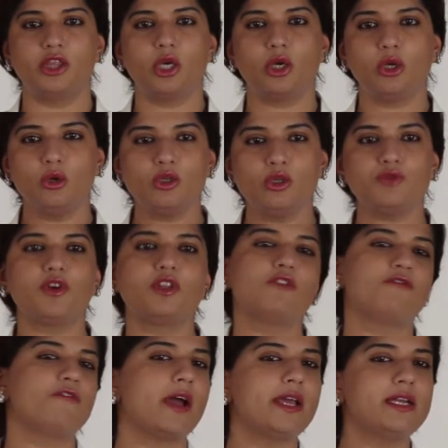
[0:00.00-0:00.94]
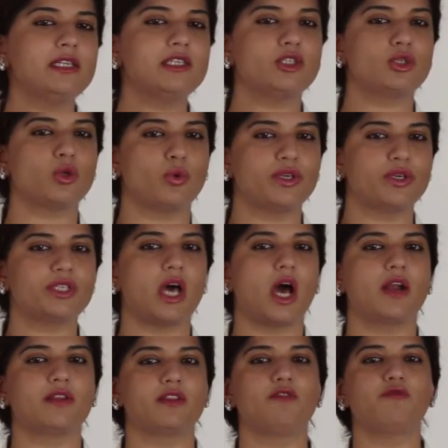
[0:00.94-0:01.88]
The clues for the final source
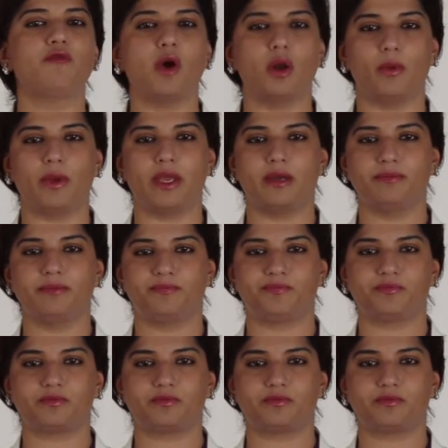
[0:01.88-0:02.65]
are the following.